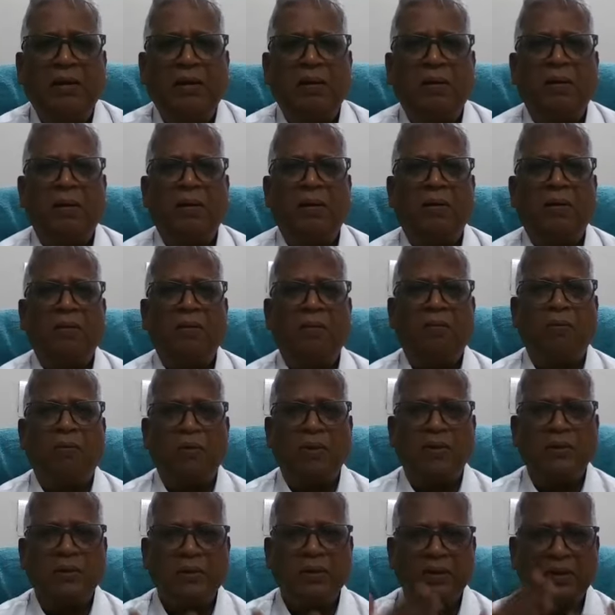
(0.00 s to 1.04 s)

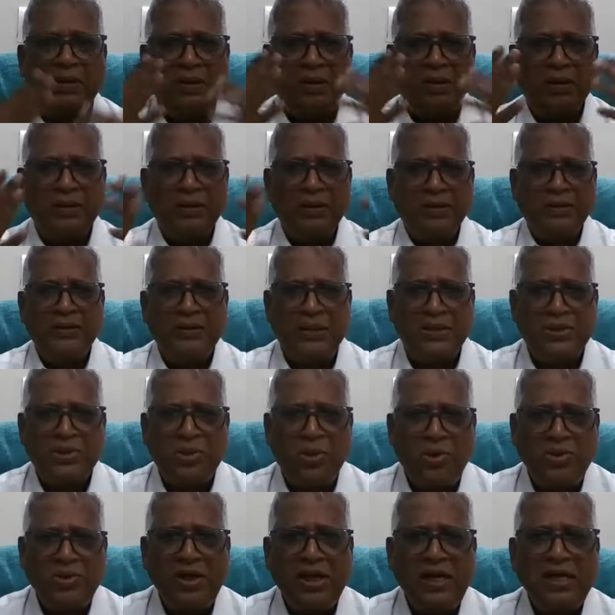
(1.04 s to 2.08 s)
the
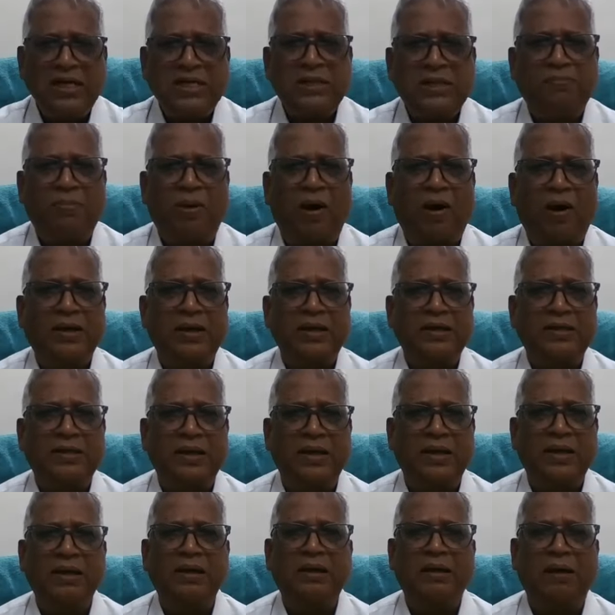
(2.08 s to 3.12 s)
socialist parties
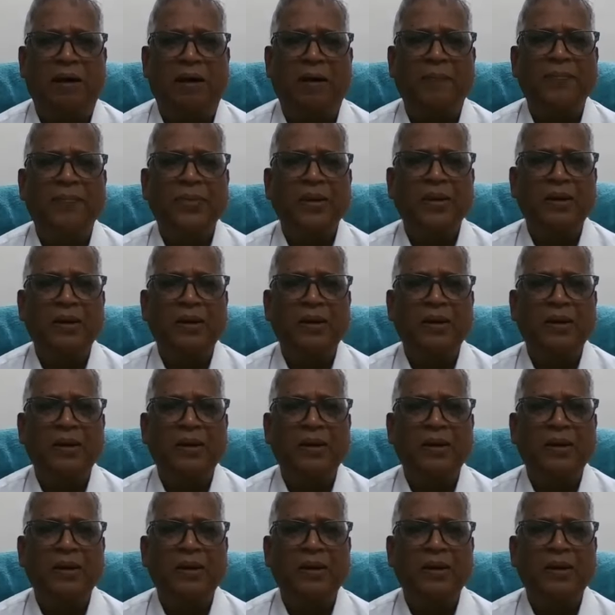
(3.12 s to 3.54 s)
in India,